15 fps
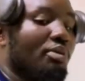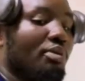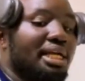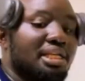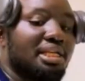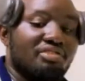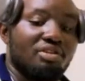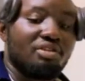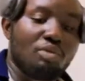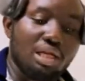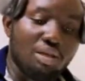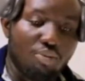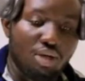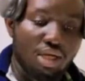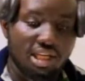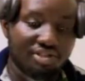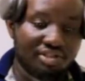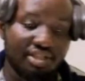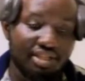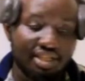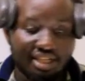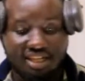by giving Mwalimu a yes.
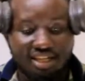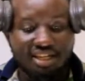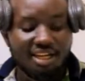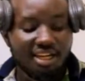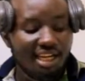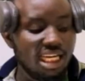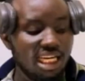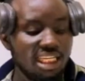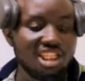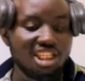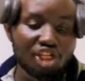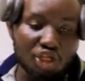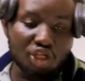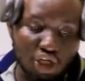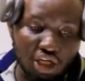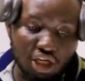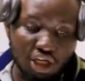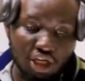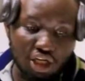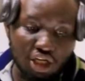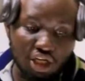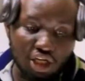Additional
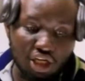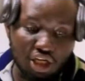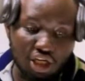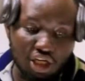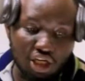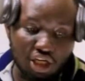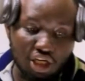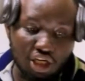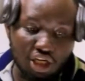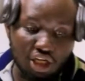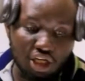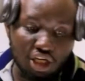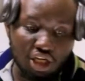information number 2.